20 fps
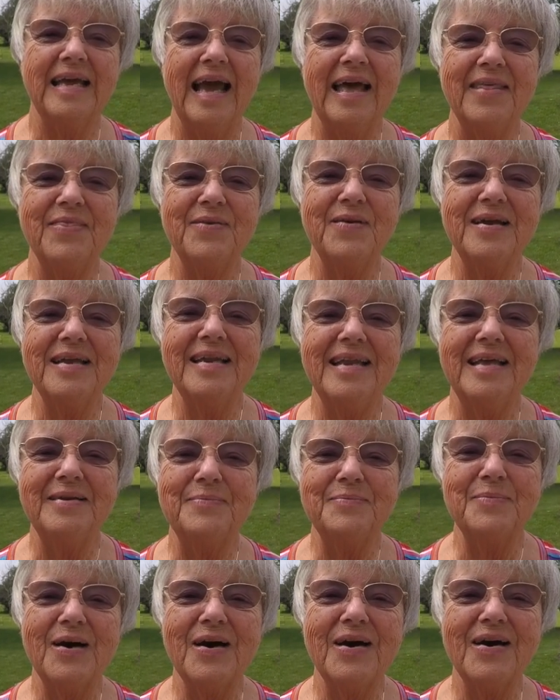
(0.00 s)
Catherine
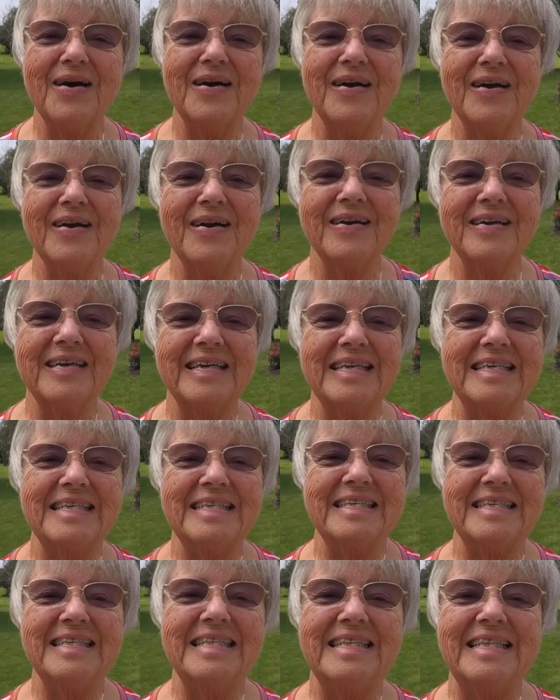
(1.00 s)
and Mark.
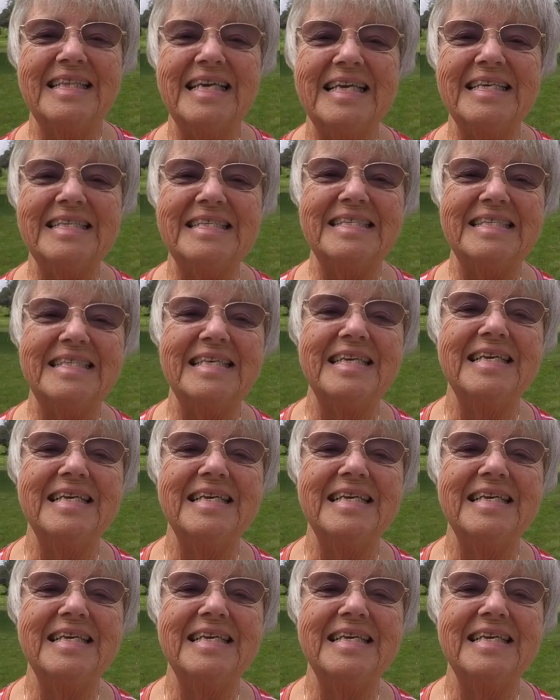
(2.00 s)
This